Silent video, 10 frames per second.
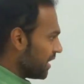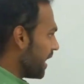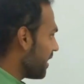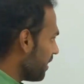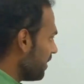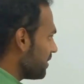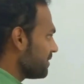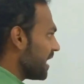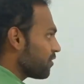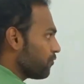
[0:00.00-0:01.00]
And
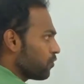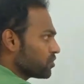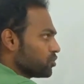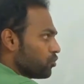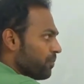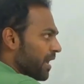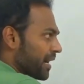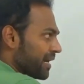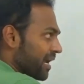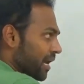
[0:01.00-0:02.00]
that force should be
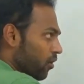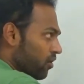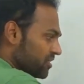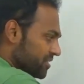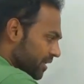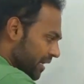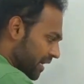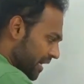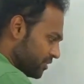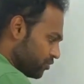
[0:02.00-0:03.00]
acting along a straight
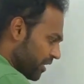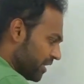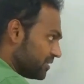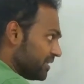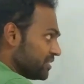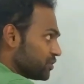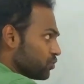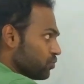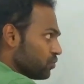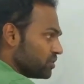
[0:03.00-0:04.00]
line joining these
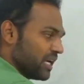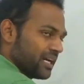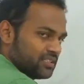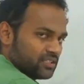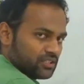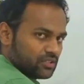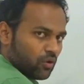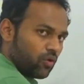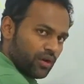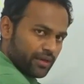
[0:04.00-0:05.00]
2 charges
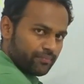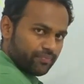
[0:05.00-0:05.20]
only.